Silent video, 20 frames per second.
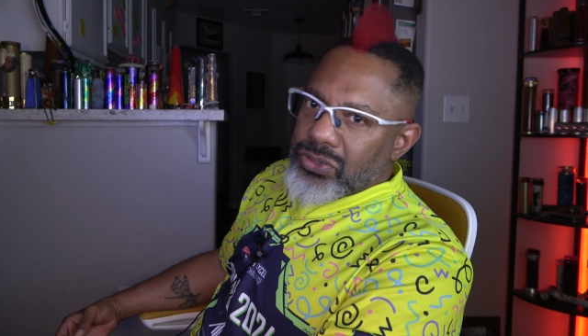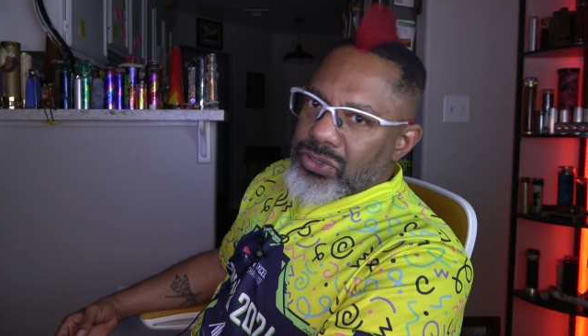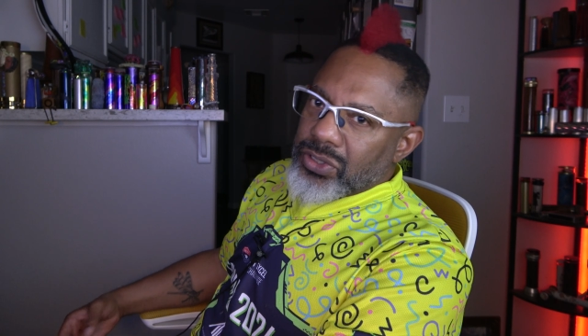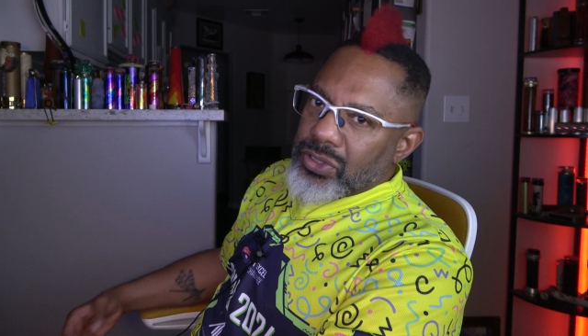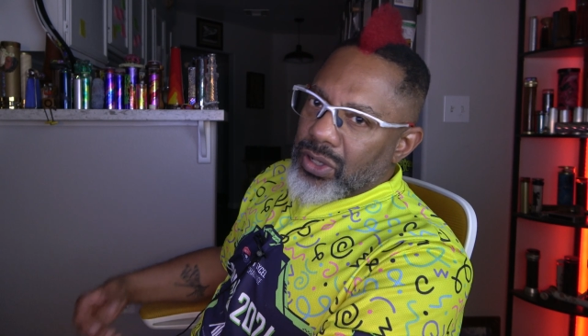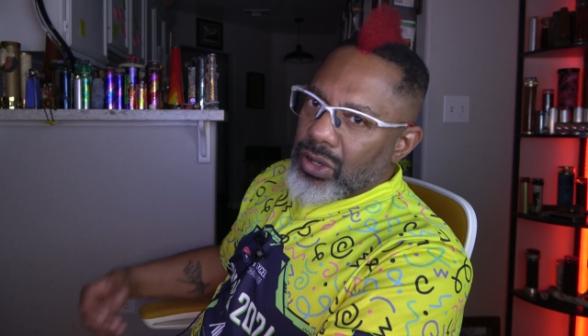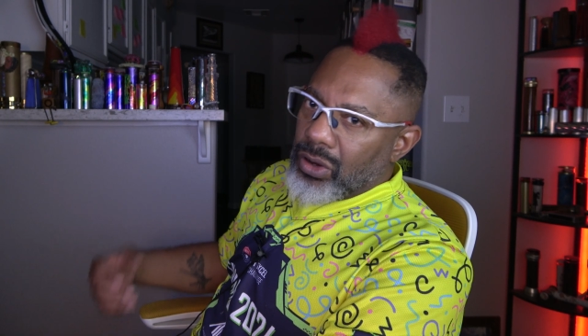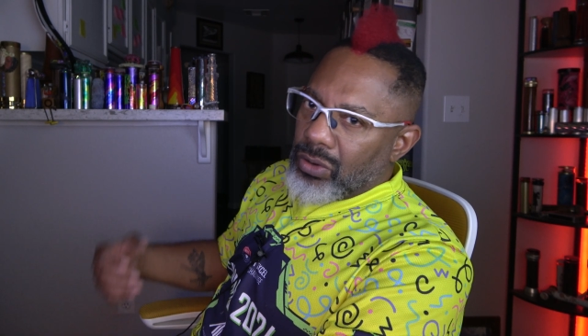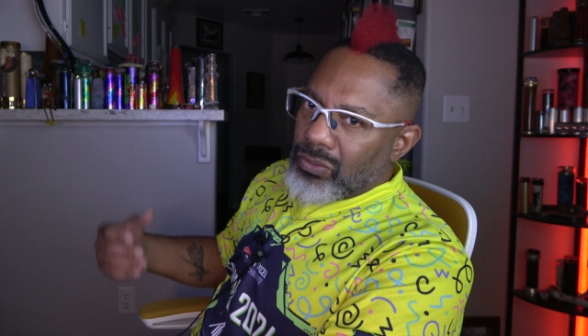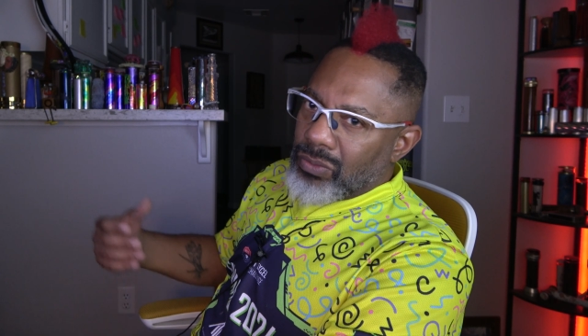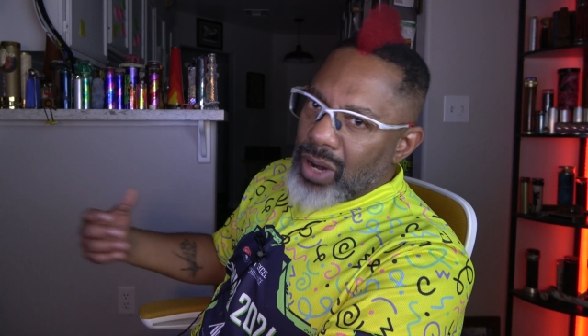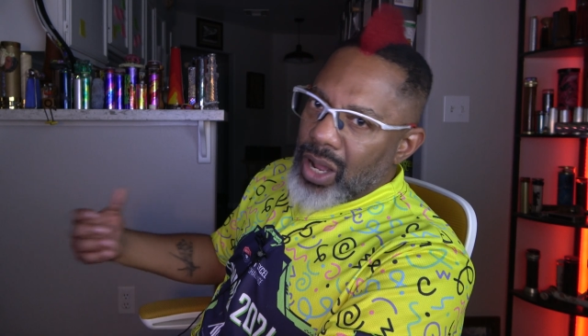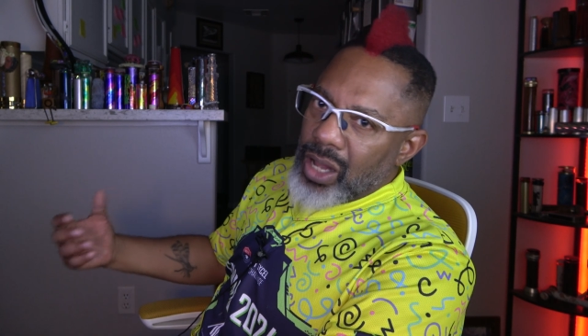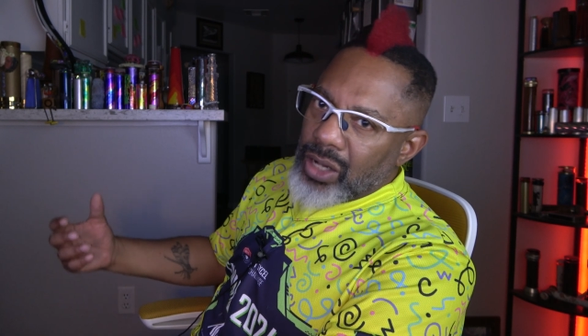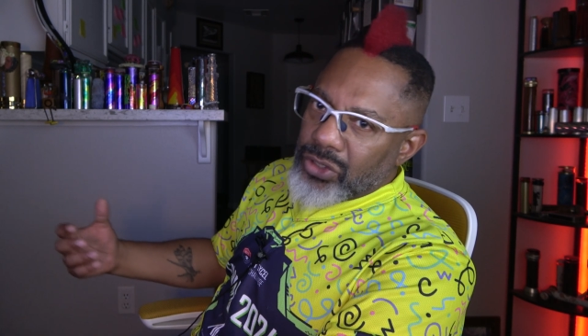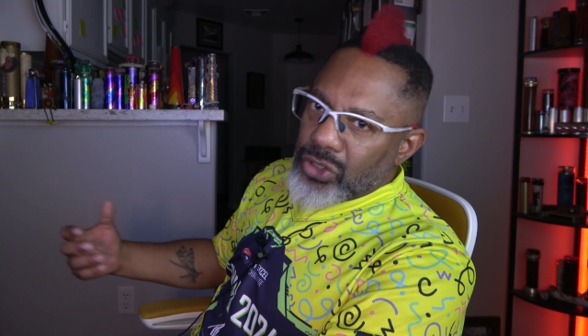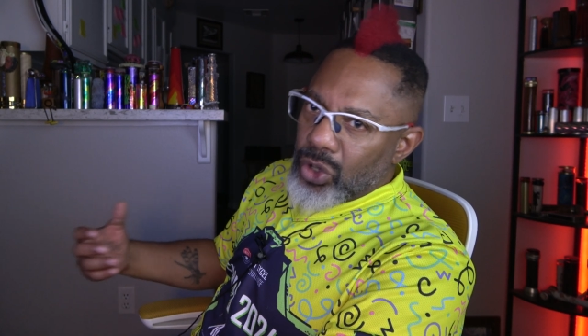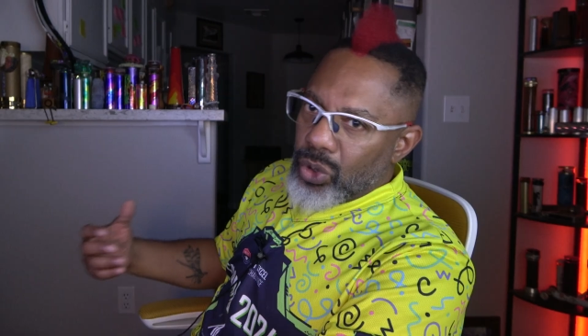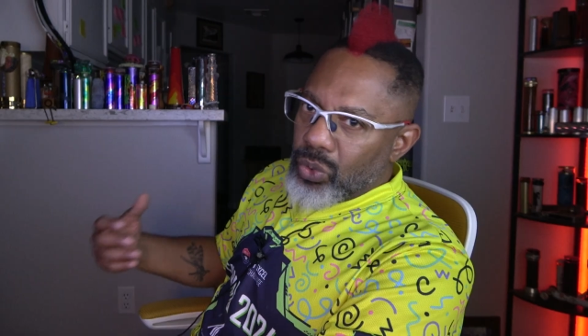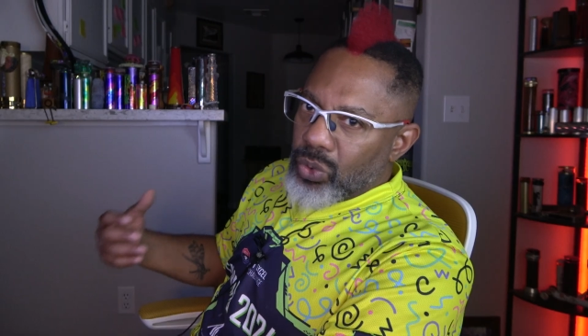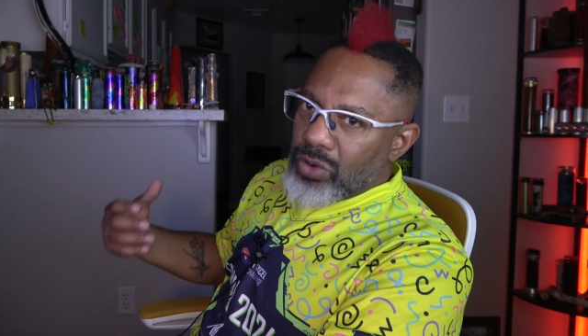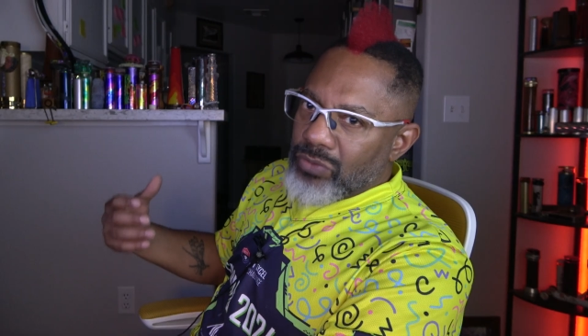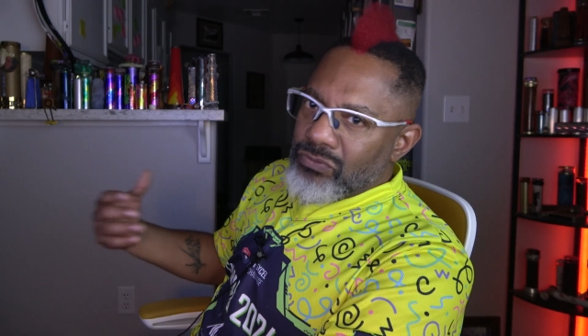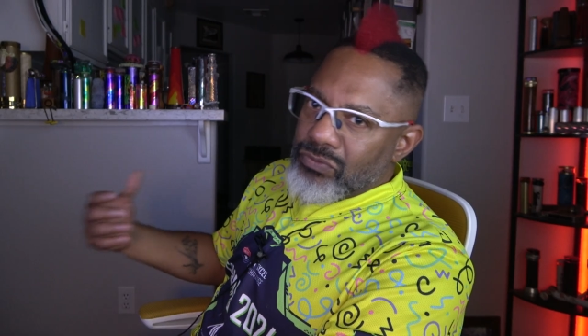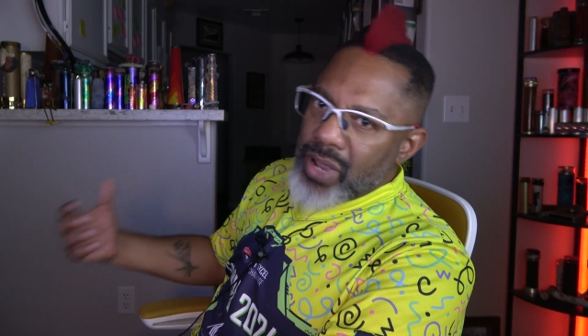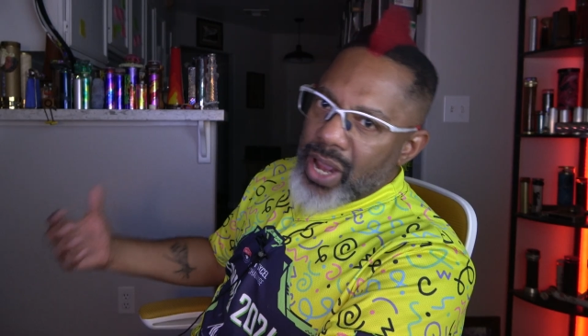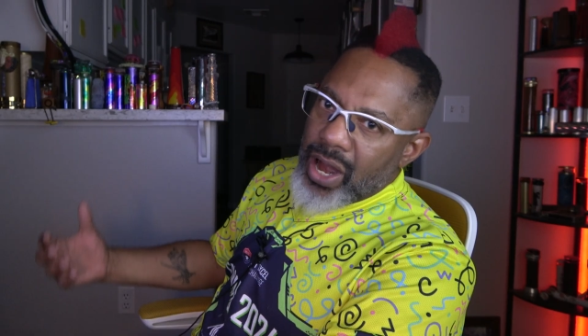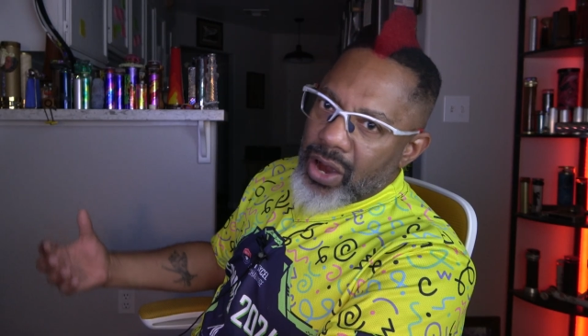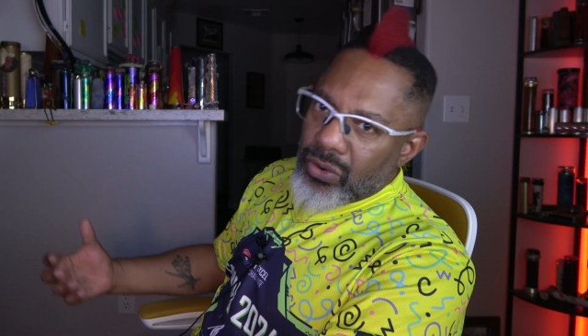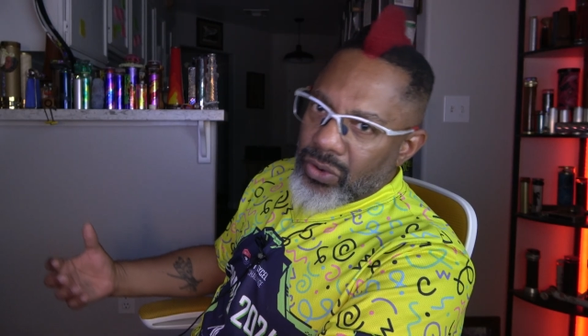to Geraldo
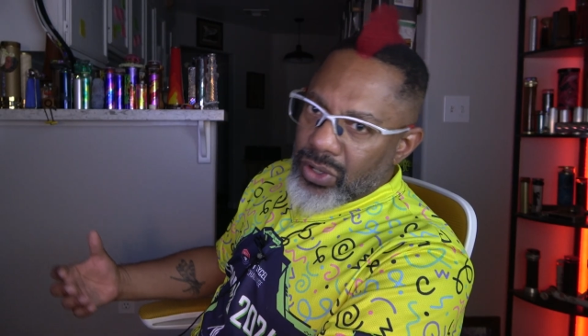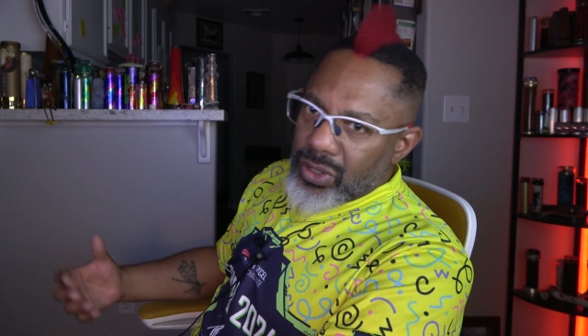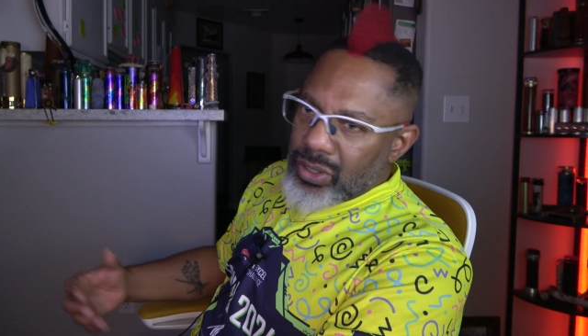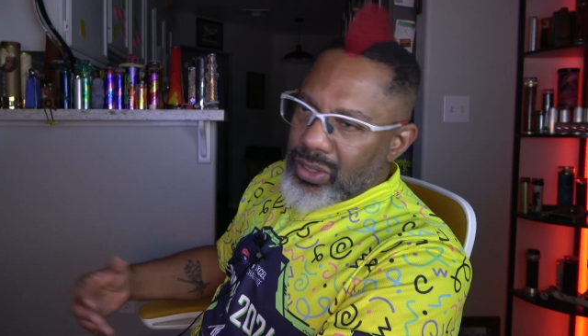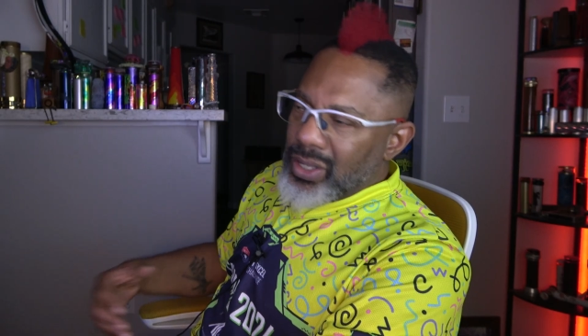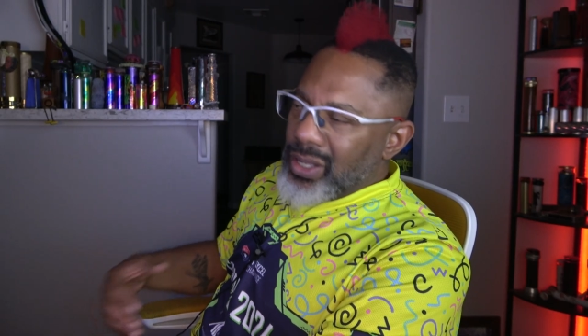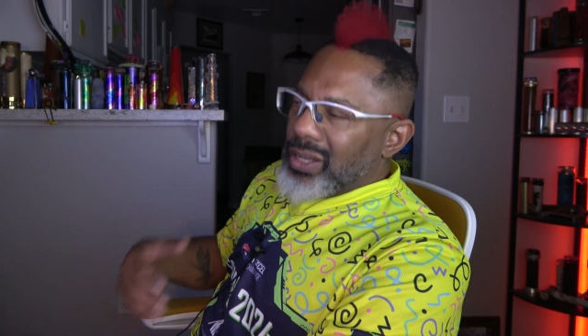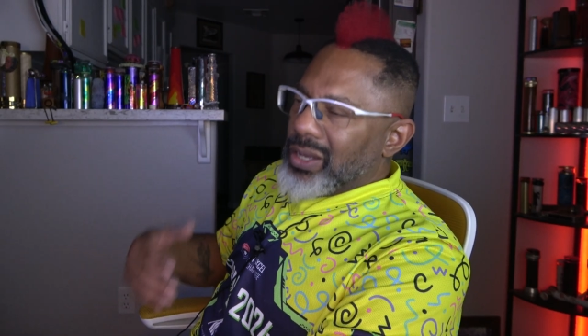Rivera,